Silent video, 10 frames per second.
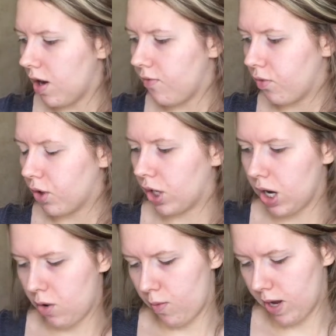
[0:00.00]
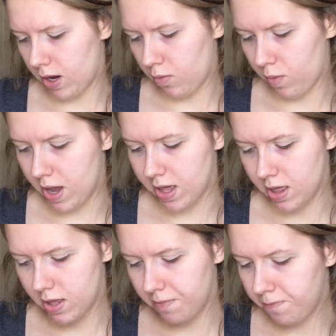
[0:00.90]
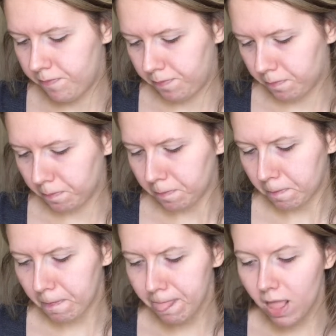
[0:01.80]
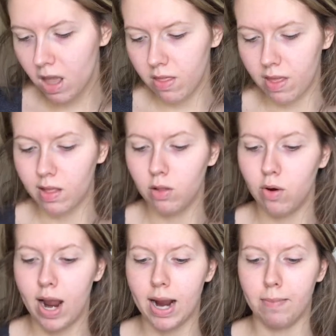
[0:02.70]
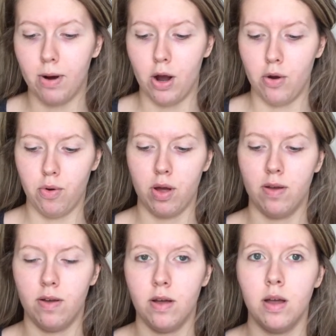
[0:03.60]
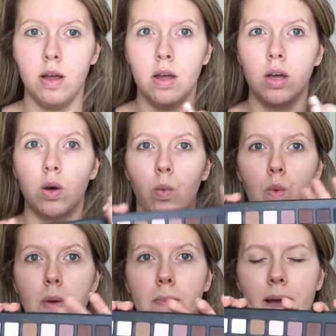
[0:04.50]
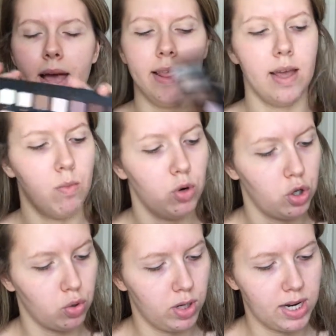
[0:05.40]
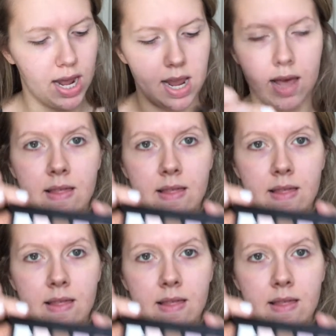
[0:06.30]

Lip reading: off, we're going to go in with the Lorac Pro 1 palette, and we're just going to take